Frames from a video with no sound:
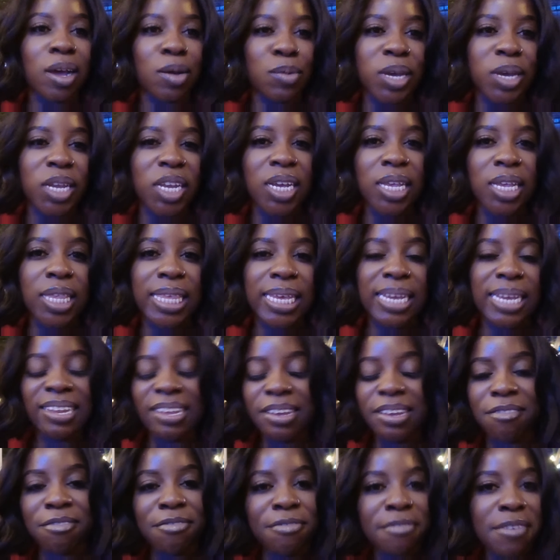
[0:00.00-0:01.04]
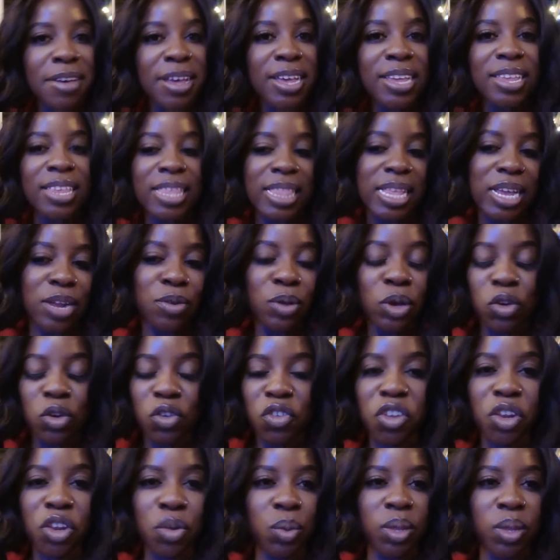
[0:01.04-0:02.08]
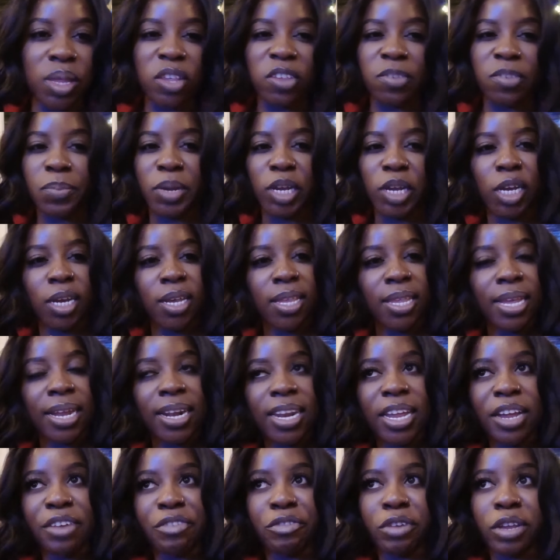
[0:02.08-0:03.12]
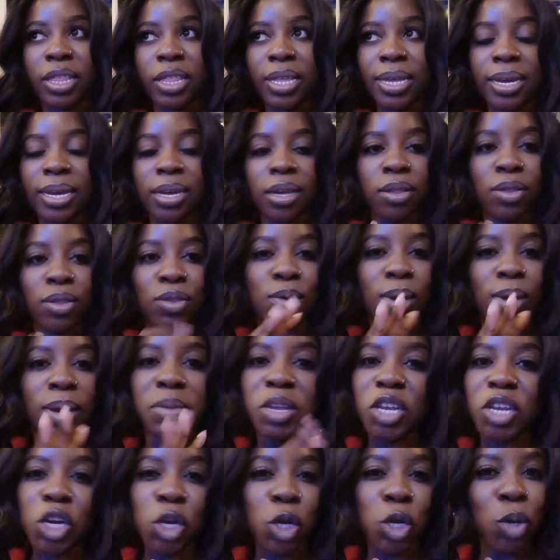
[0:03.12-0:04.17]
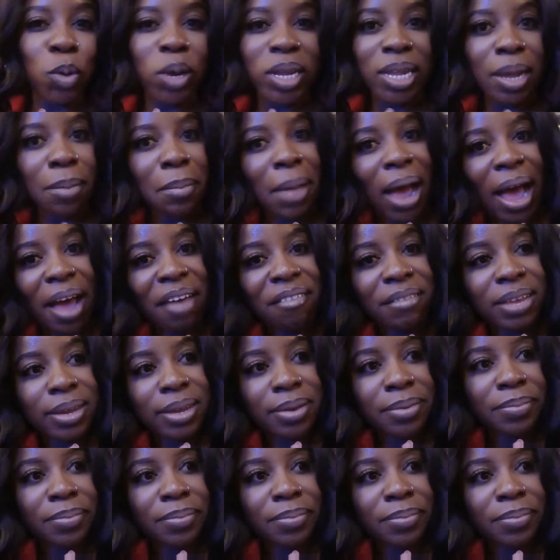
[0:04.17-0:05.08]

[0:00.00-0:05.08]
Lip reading: We are just eating first, then we continue with the speeches and everything. So let me just show you what I'm having.